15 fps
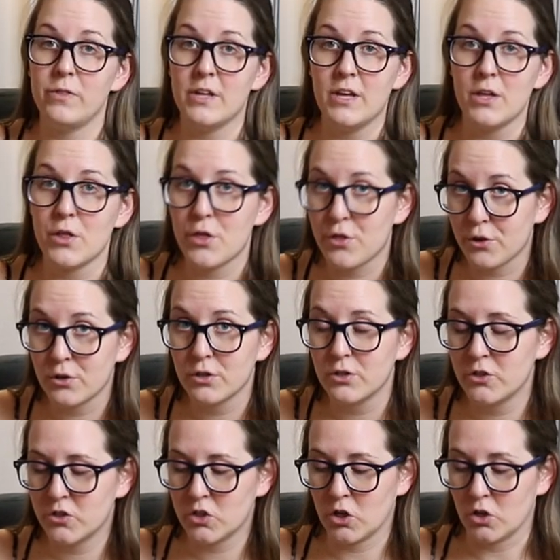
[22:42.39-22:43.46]
the third
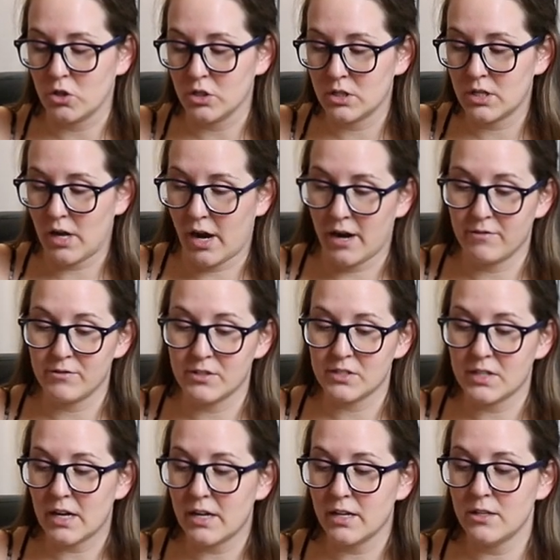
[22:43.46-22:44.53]
skirt, I've
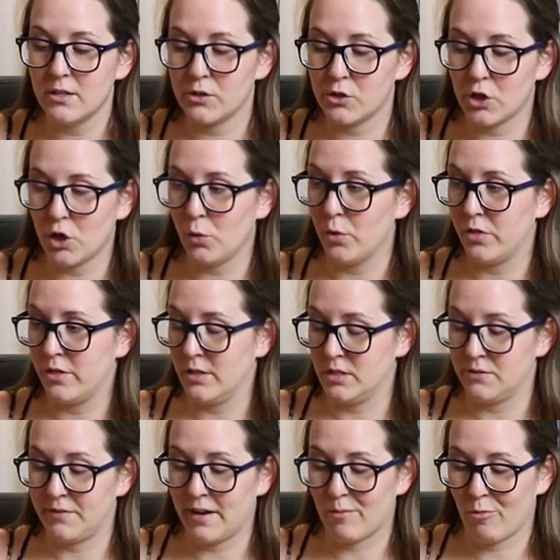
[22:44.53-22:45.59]
decided to go with
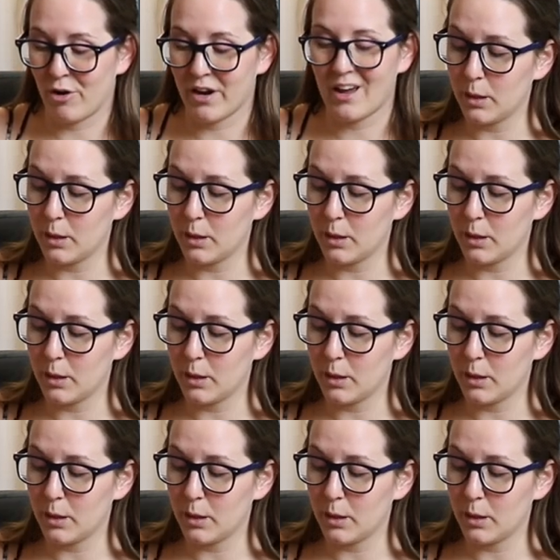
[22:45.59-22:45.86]
this fabric.